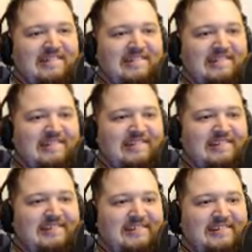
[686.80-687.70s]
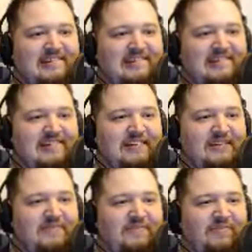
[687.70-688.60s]

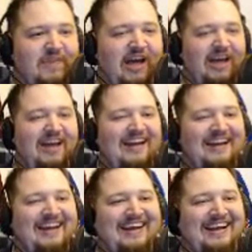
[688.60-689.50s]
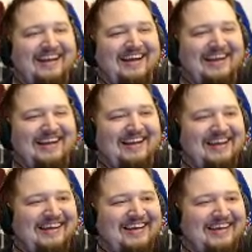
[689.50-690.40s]

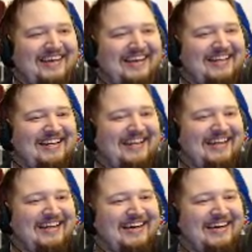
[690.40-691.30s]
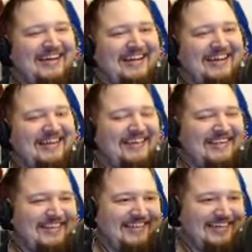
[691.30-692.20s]

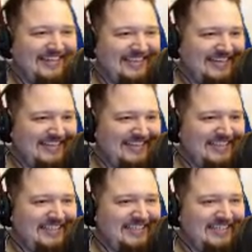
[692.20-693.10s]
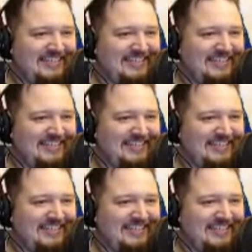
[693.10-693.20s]
No words are spoken by the person on screen.